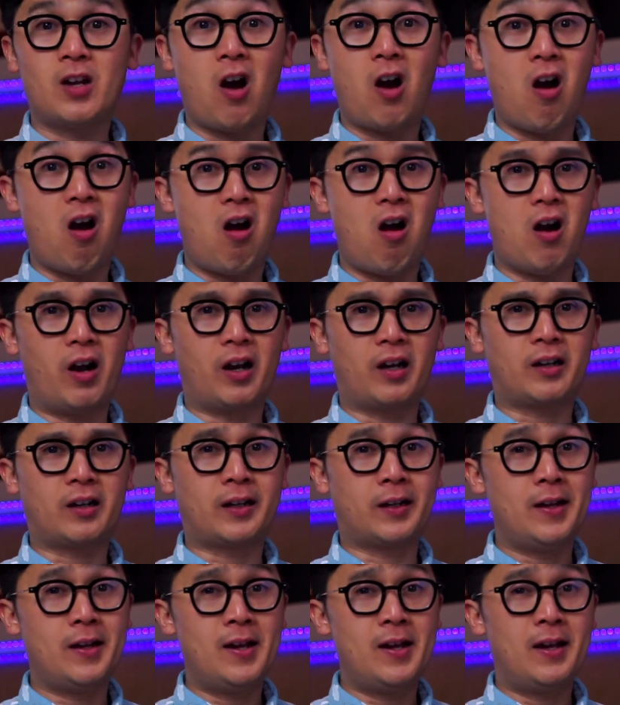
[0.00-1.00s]

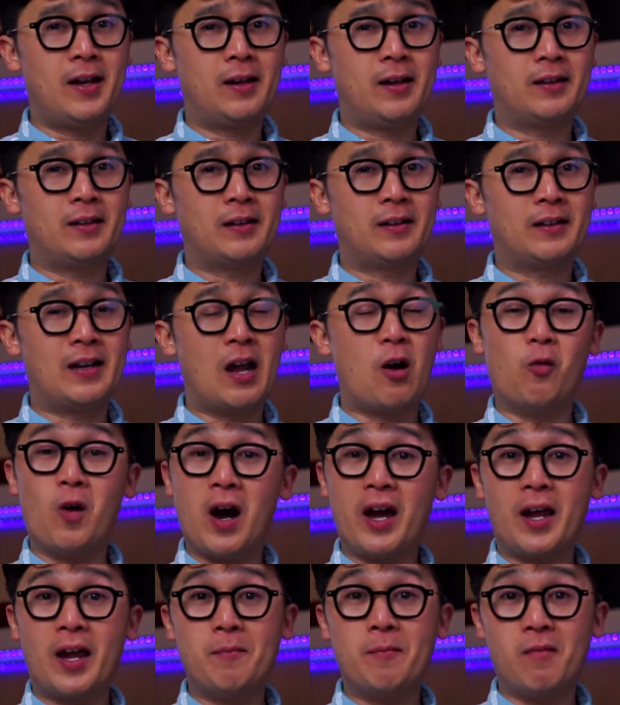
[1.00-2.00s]
arc. Now,
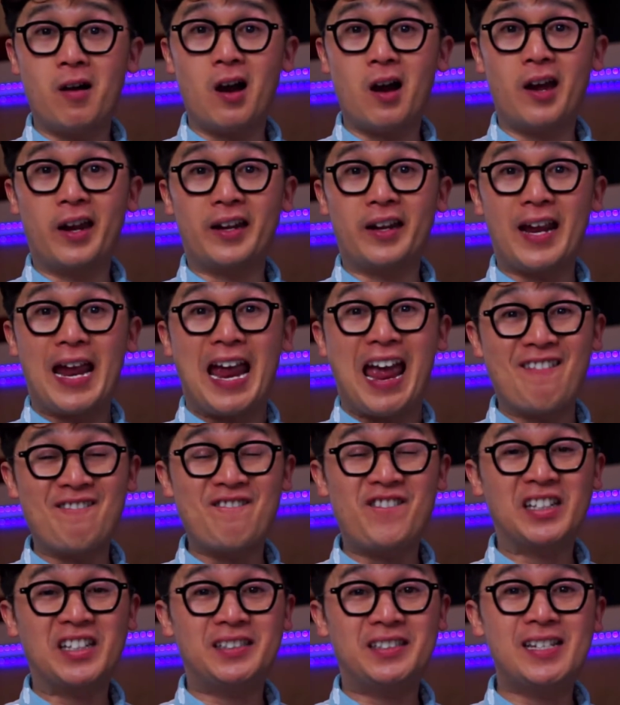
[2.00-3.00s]
why am I
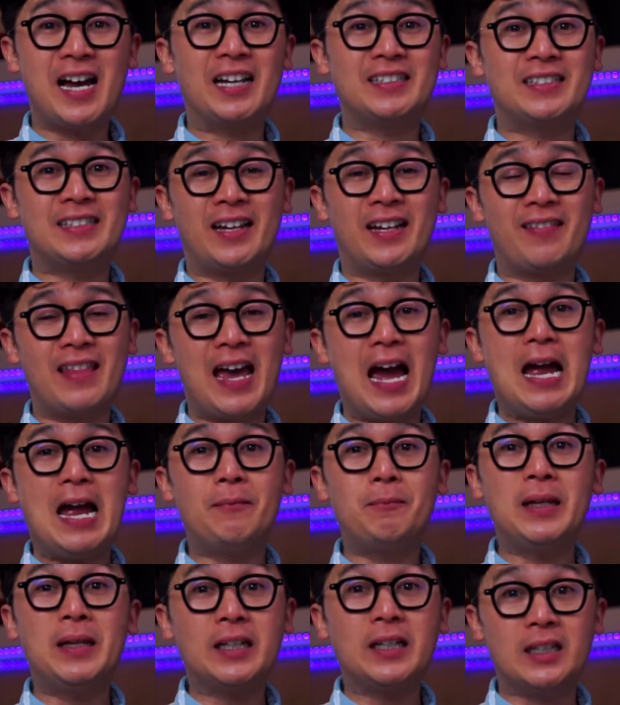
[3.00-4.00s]
emphasizing
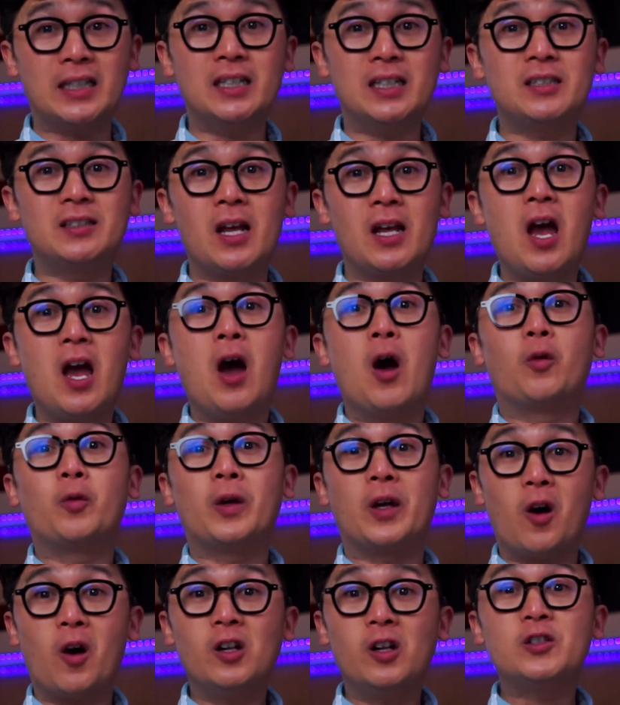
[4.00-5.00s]
that? Because
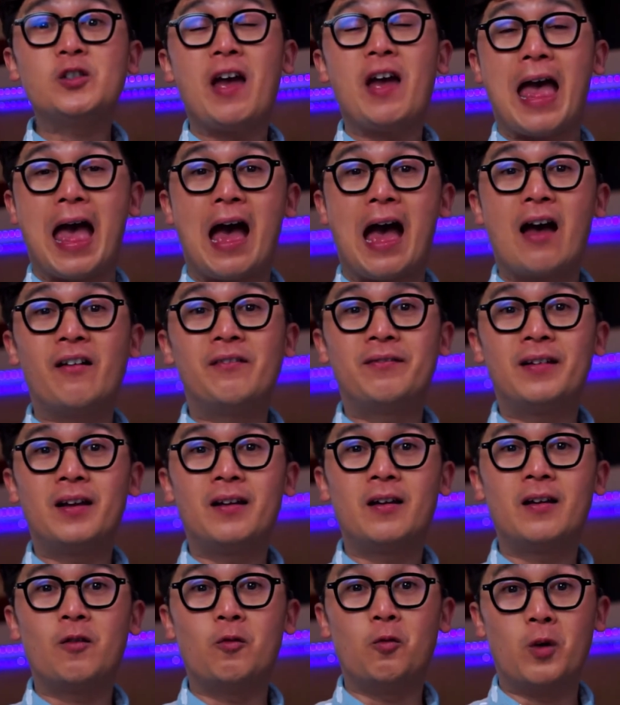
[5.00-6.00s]
we also have
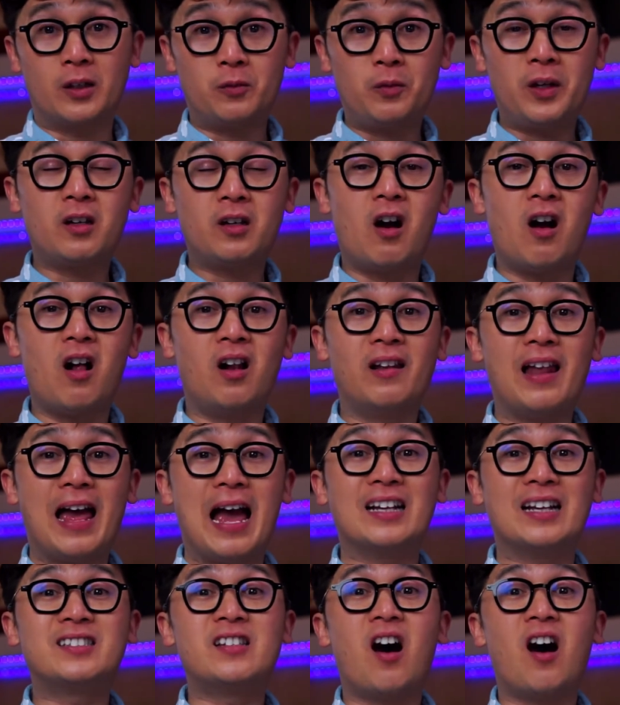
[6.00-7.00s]
what we call
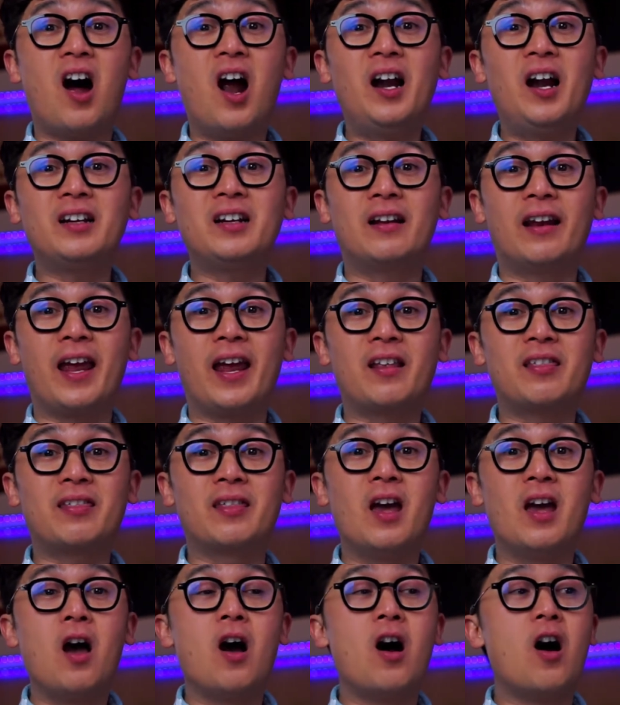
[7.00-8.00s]
as the arc length
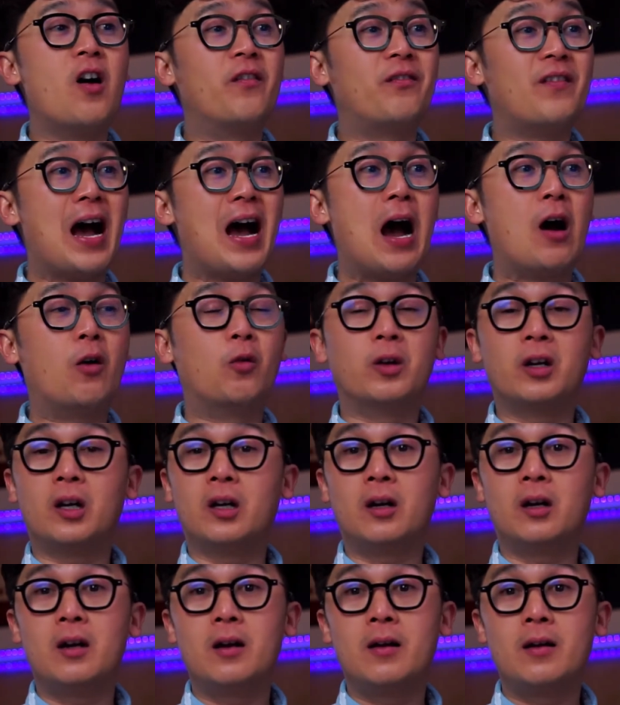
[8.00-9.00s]
of our